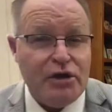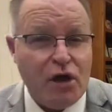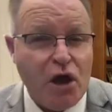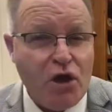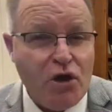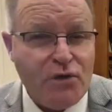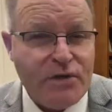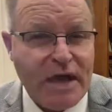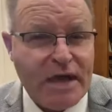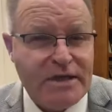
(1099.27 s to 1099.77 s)
I
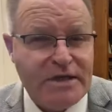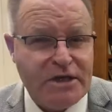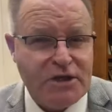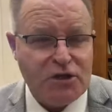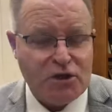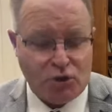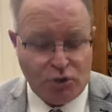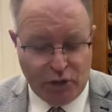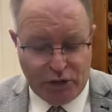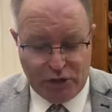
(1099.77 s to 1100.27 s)
know they
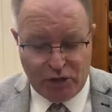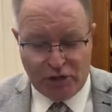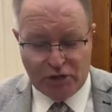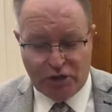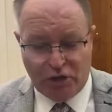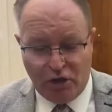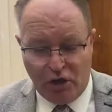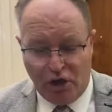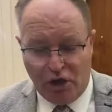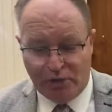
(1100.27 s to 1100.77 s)
didn't quit
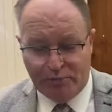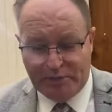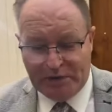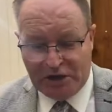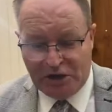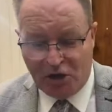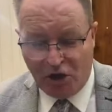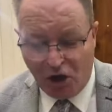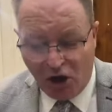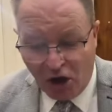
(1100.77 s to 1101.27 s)
on God
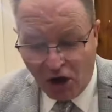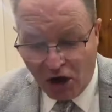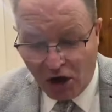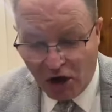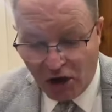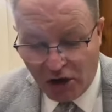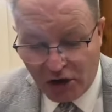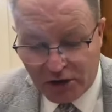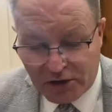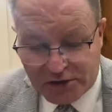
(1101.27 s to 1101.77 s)

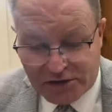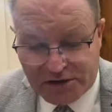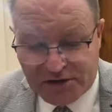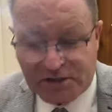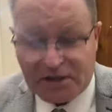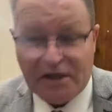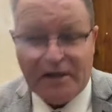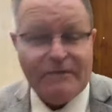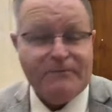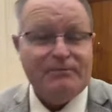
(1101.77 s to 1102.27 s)

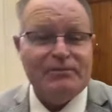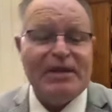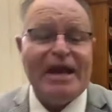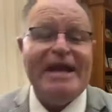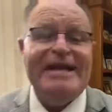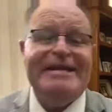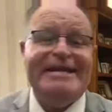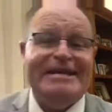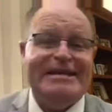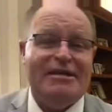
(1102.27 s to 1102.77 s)
because
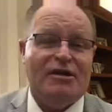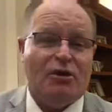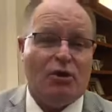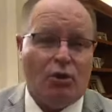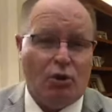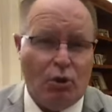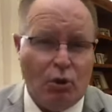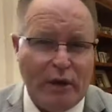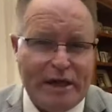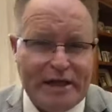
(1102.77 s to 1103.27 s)
they didn't
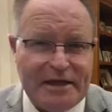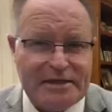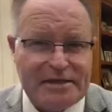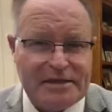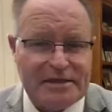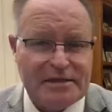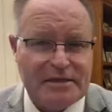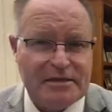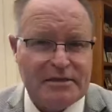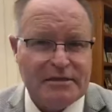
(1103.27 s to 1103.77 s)

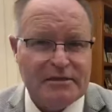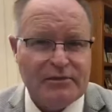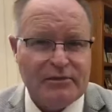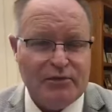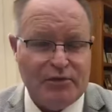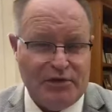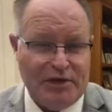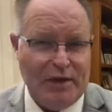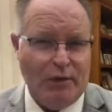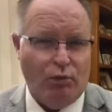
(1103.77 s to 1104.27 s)
quit
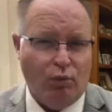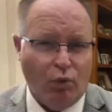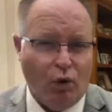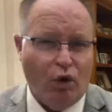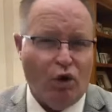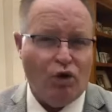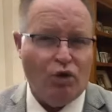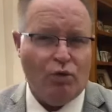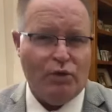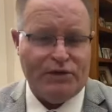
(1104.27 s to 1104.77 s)
their
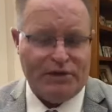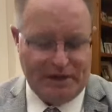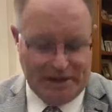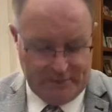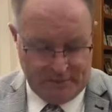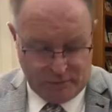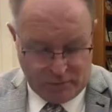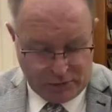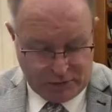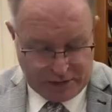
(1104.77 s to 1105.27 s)
walk with
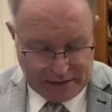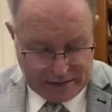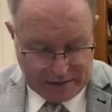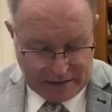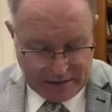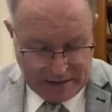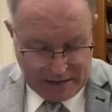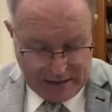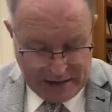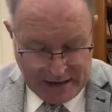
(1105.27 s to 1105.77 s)
Him. Look at
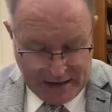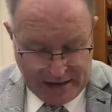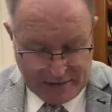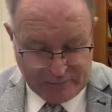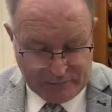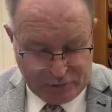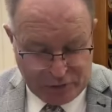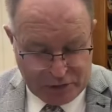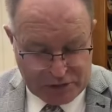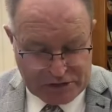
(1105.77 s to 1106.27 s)
it
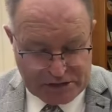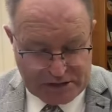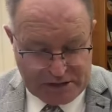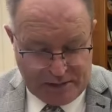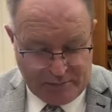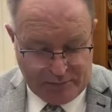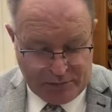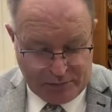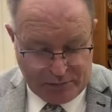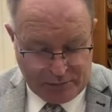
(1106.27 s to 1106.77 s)
at verse
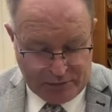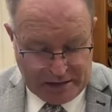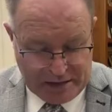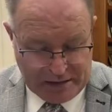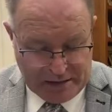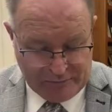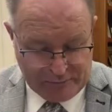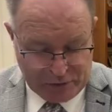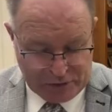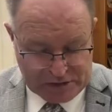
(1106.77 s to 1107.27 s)
number,
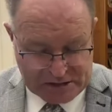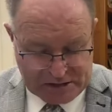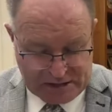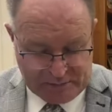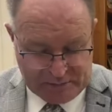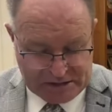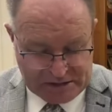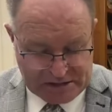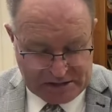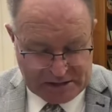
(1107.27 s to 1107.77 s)
uh, verse
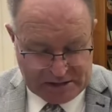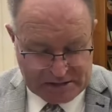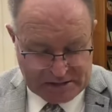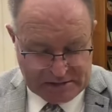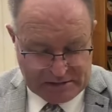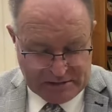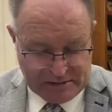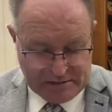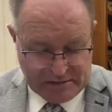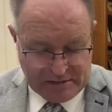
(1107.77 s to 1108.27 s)
number
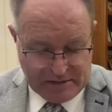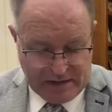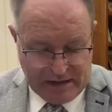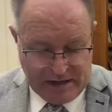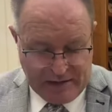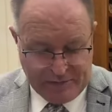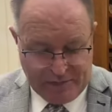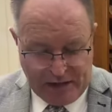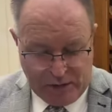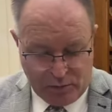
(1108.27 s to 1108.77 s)
six.
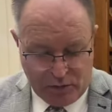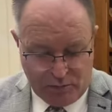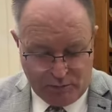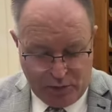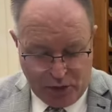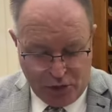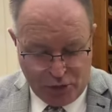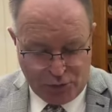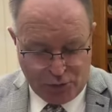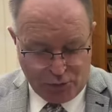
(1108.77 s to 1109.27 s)
And they were
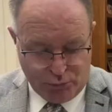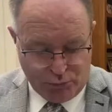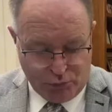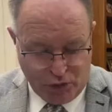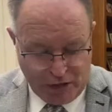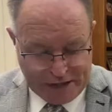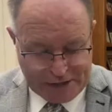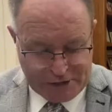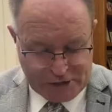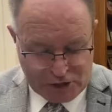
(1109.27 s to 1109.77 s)
both
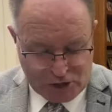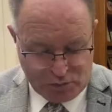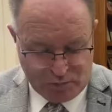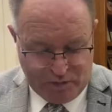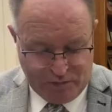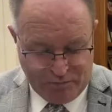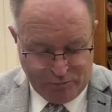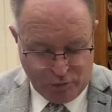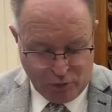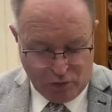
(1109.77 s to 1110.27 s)
righteous
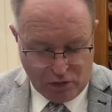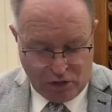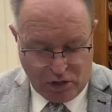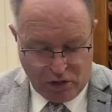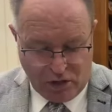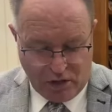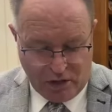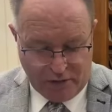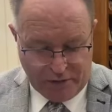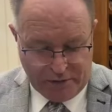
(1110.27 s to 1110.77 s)
before
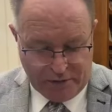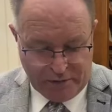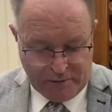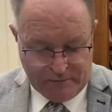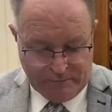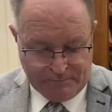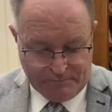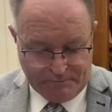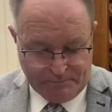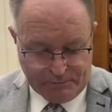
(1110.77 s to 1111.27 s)
God,